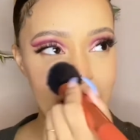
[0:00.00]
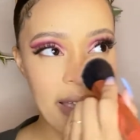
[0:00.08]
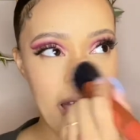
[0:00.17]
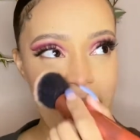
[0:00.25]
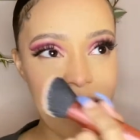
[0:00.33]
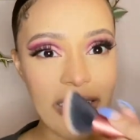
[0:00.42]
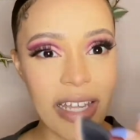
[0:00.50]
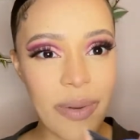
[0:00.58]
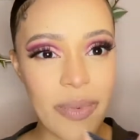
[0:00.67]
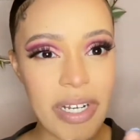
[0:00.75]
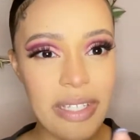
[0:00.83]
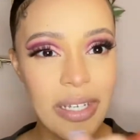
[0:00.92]
Kind of like
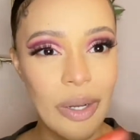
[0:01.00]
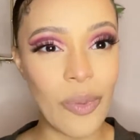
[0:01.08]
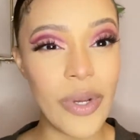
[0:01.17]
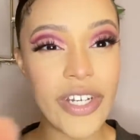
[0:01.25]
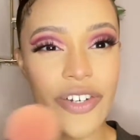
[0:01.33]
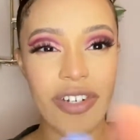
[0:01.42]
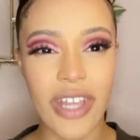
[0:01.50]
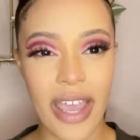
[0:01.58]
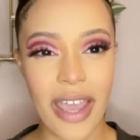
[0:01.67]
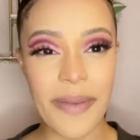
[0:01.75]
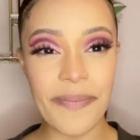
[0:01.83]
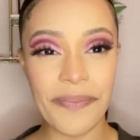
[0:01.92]
when it's like a winter
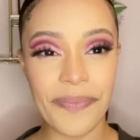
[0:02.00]
day